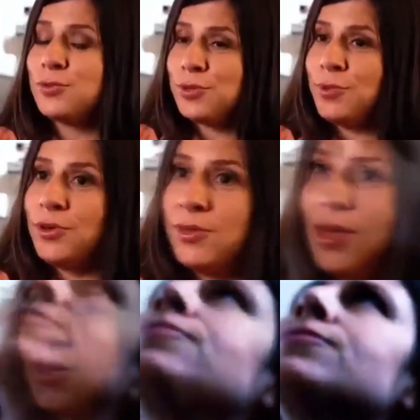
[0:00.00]
a rebirth.
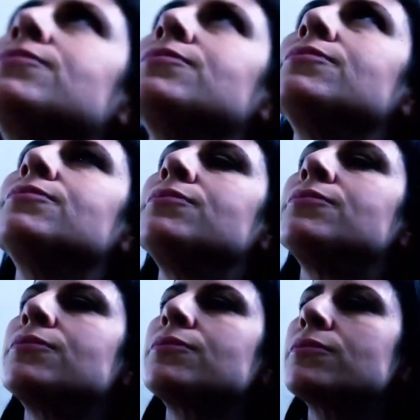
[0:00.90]
I call that my
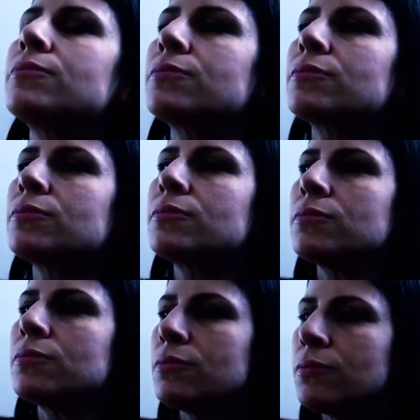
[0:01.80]
born again day
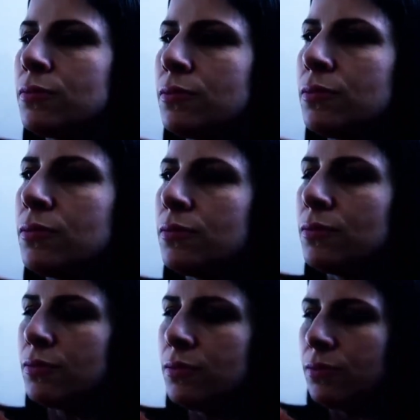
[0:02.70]
because I
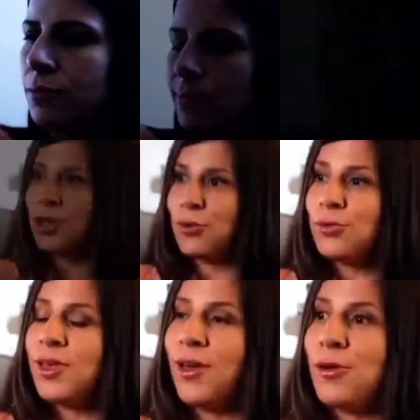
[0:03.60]
almost died. Not
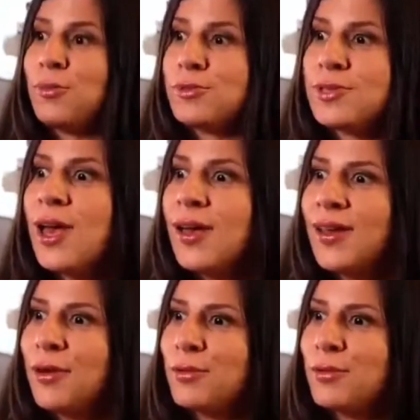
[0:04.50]
only I almost died, I